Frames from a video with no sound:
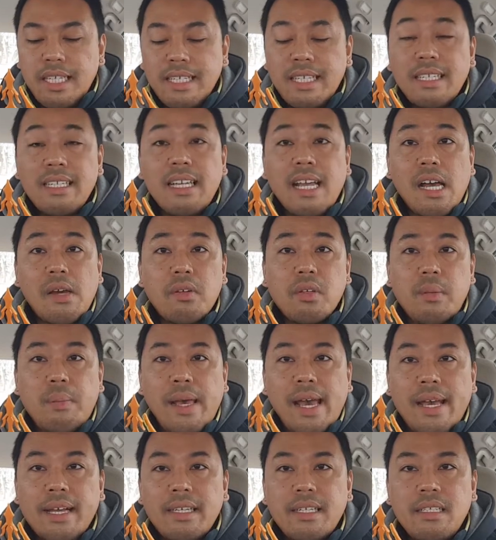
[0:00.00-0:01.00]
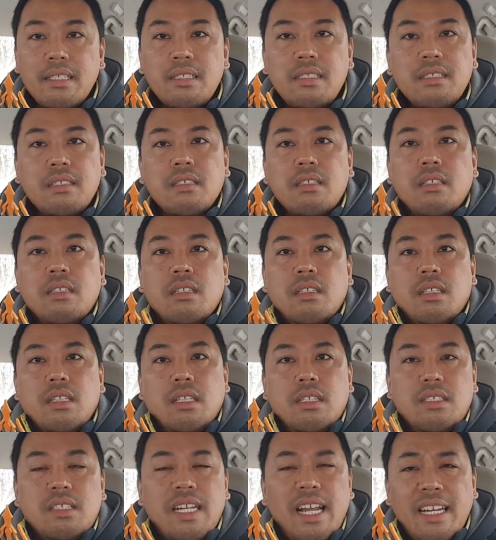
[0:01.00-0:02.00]
Taking it out of the package
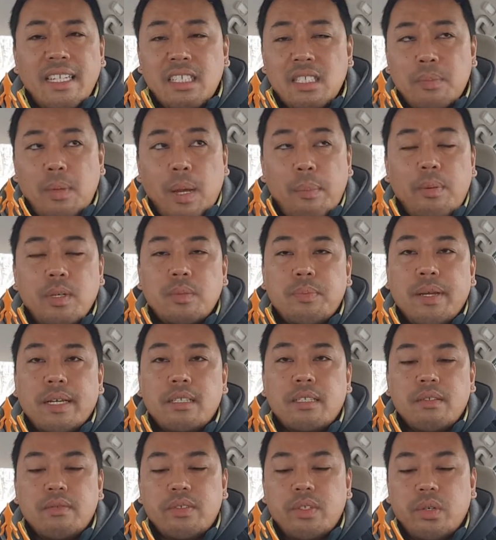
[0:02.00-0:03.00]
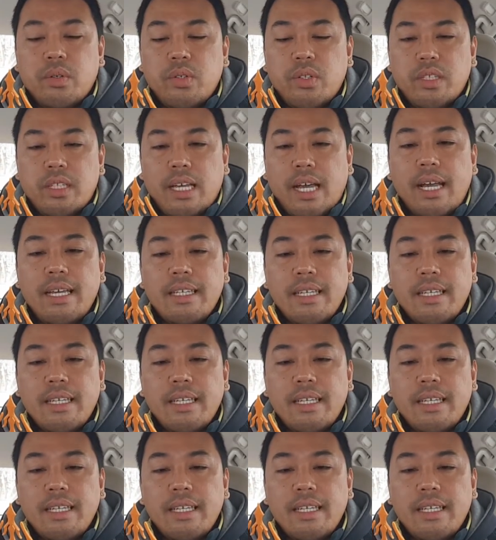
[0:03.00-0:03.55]
changes my perspective totally.